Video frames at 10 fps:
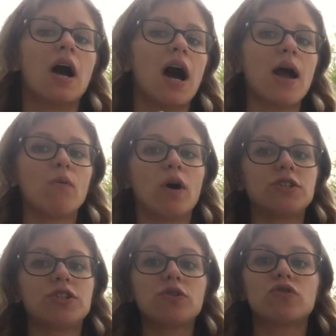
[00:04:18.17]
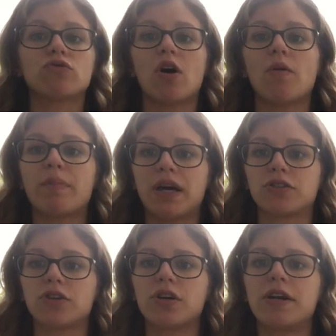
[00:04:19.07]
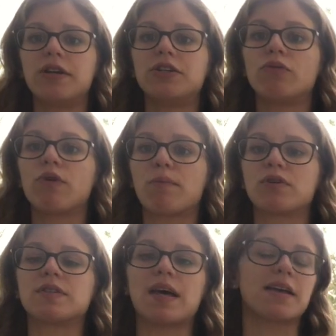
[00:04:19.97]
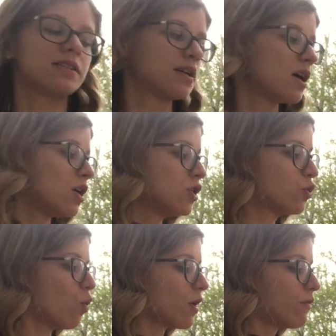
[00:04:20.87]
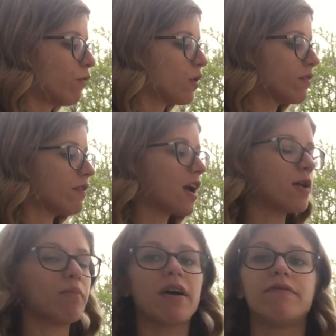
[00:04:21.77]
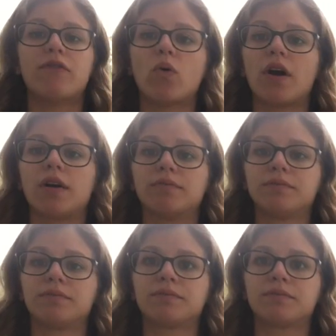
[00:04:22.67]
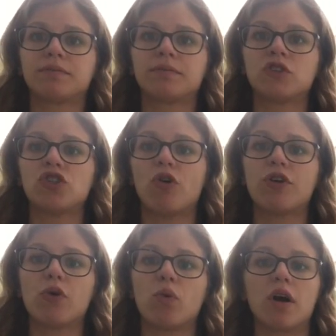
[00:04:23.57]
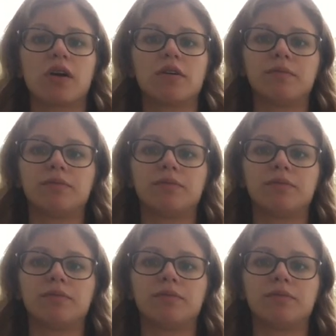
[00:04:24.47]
I want you to draw a picture and to represent 24 divided by 4. Show your work.